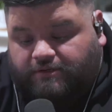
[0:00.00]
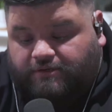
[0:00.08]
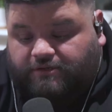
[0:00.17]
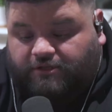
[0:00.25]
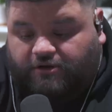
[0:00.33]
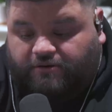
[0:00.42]

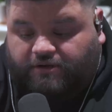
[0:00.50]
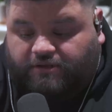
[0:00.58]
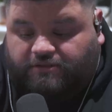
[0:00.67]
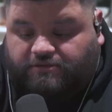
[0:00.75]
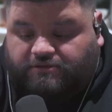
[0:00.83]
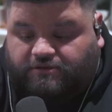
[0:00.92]
you already got
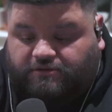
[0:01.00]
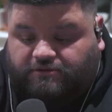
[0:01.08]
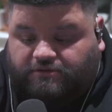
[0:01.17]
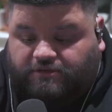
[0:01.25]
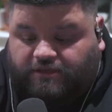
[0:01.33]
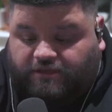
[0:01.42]
the song
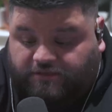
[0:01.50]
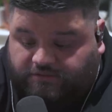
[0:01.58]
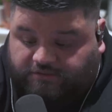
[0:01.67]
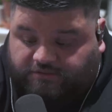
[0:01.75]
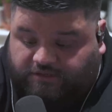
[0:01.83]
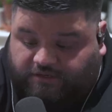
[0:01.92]
keys
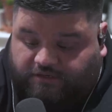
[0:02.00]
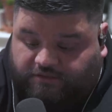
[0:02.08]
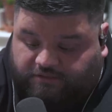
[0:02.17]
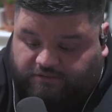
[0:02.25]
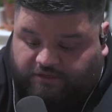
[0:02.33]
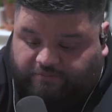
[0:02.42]
assigned
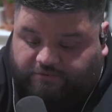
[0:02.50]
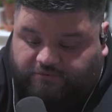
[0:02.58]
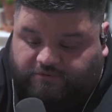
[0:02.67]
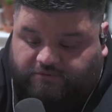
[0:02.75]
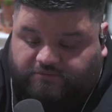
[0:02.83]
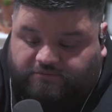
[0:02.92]
and the
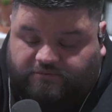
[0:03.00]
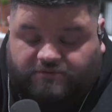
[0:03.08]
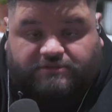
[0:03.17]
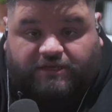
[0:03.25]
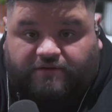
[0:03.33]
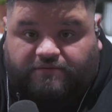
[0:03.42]
tempos
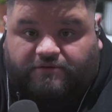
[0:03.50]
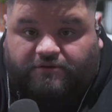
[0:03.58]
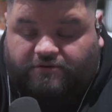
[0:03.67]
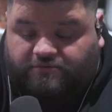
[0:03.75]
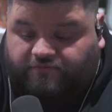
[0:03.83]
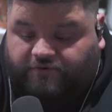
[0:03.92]
saved,
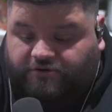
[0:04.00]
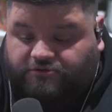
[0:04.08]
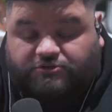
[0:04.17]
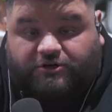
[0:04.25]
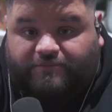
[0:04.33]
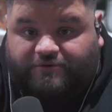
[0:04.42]
for your
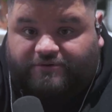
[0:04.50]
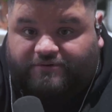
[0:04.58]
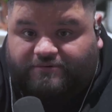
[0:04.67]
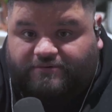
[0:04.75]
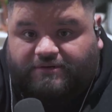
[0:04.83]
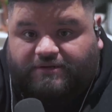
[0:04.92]
drummer
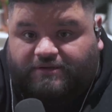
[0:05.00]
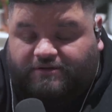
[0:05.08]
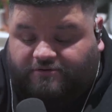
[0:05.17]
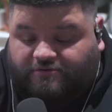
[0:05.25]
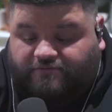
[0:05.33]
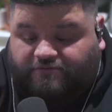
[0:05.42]

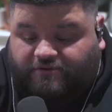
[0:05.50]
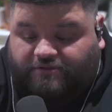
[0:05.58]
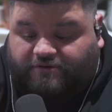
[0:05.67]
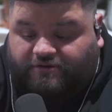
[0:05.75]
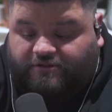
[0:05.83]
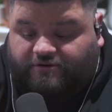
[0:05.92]
or for
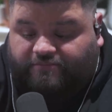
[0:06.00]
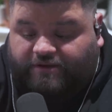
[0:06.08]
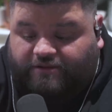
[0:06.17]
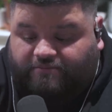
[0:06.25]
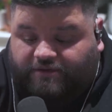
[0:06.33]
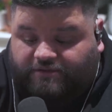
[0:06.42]
the other
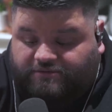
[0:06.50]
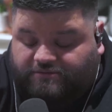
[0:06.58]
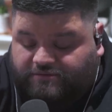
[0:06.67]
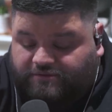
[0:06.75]
bandmates.